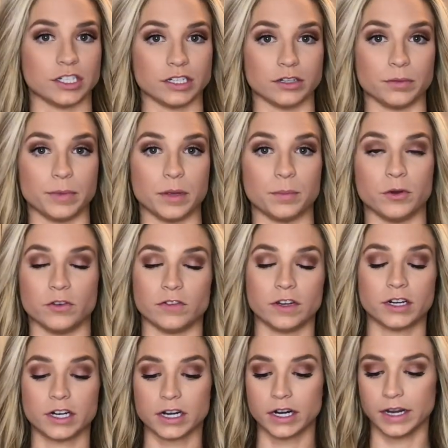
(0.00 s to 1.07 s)
a little bit
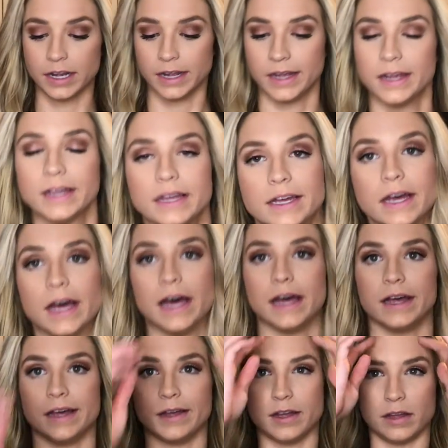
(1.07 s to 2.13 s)
poofier.
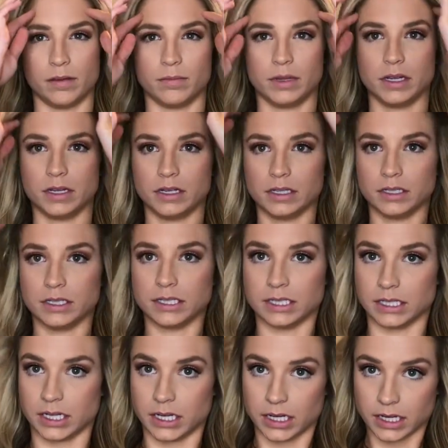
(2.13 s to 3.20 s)
Let's
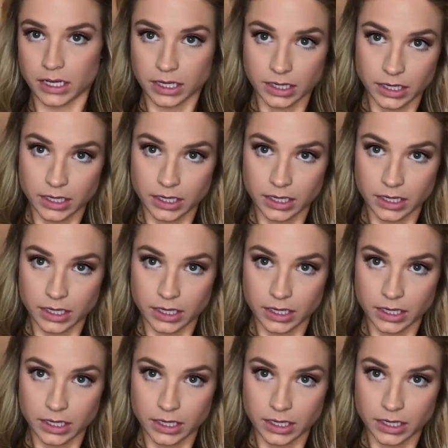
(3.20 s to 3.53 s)
see,